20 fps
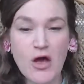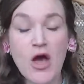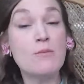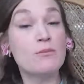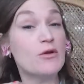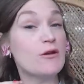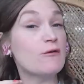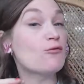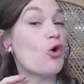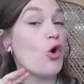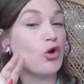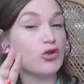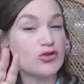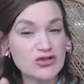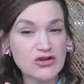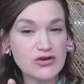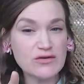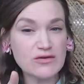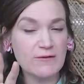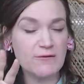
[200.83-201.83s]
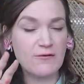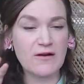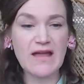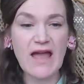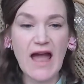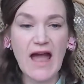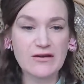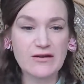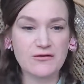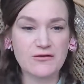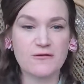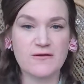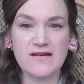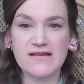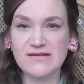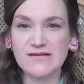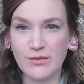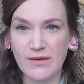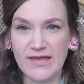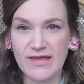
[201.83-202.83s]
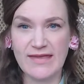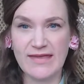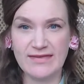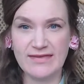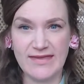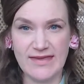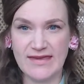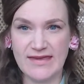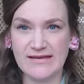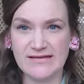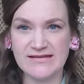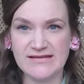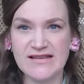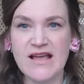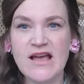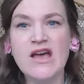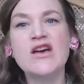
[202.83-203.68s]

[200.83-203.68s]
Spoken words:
But you've got 2 different categories within these.